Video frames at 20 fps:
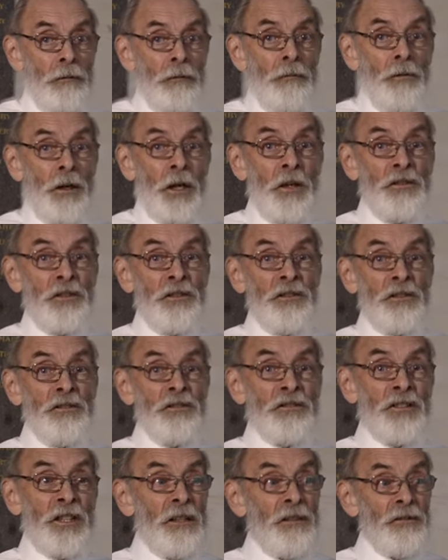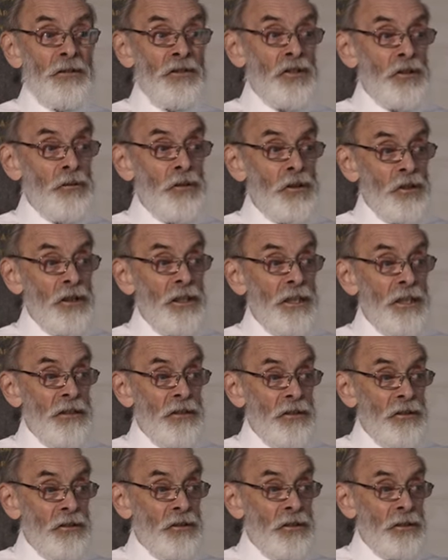rather than tell the Jewish
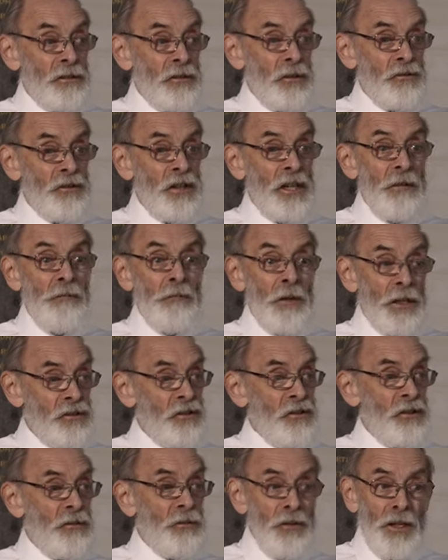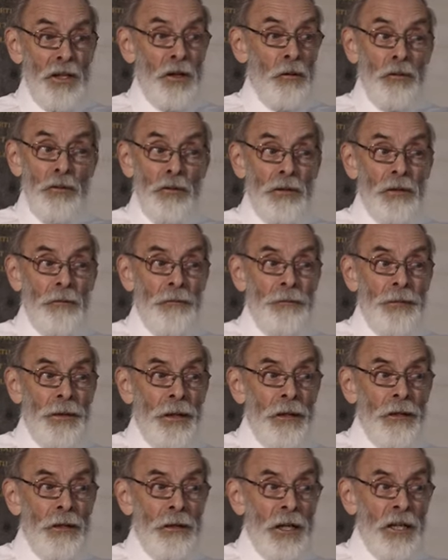leaders, because he must have known
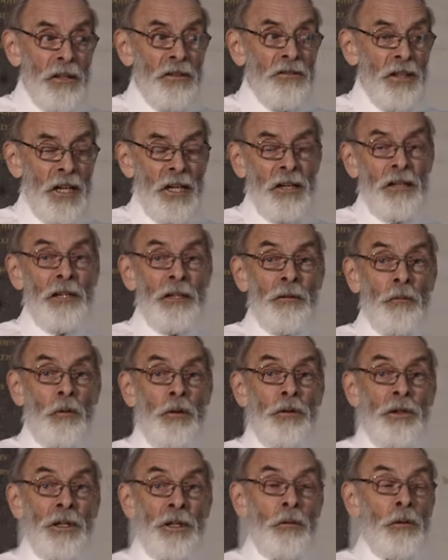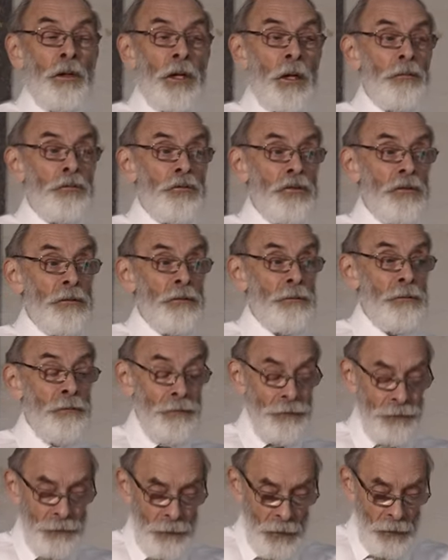exactly what they were up to.
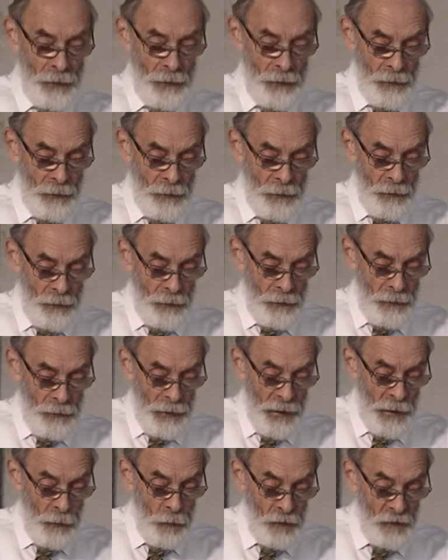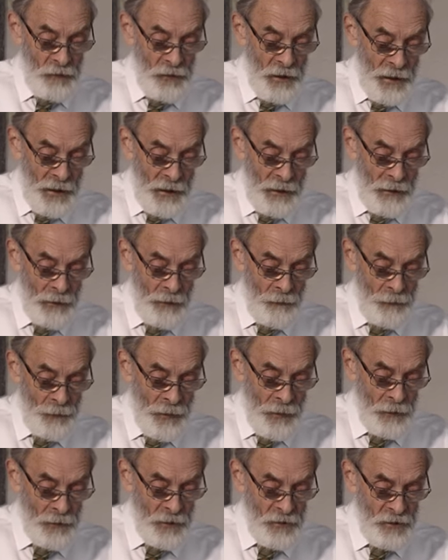He was there
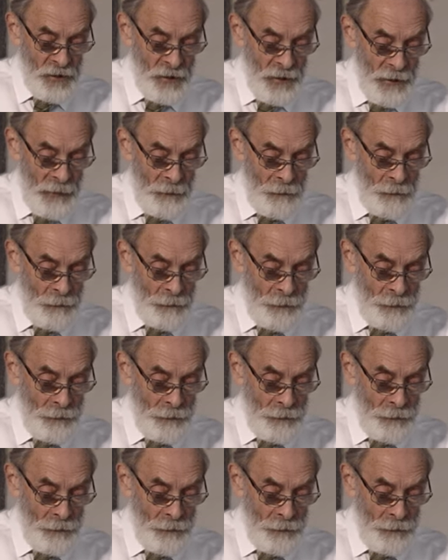at the time.